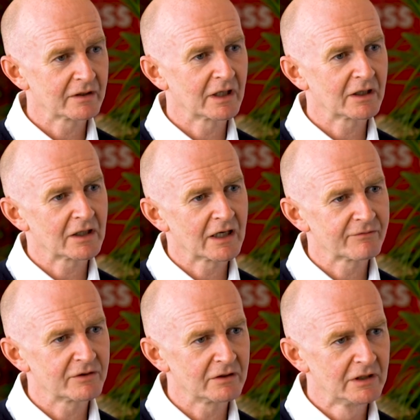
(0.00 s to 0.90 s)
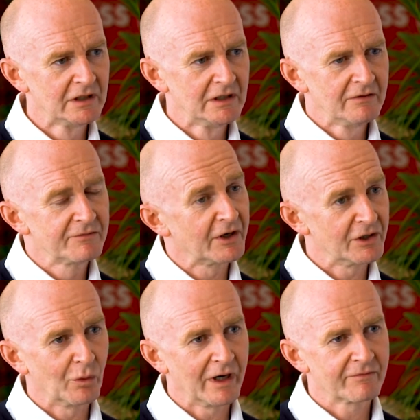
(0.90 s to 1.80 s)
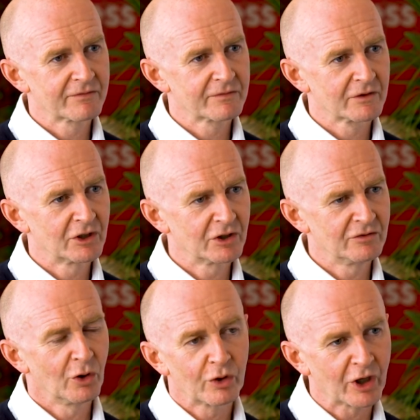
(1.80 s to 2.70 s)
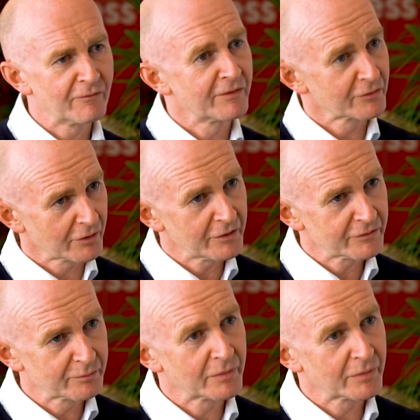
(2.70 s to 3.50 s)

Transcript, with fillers: think they're going to have to find a way of not going for growth,